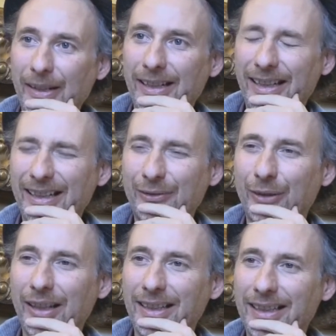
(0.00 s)
and I
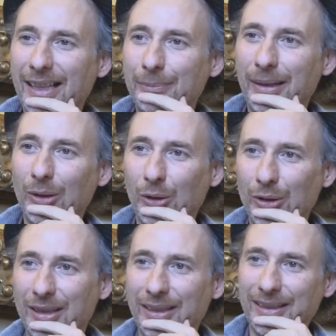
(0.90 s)
felt that I
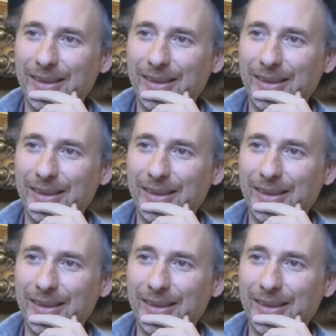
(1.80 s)
belonged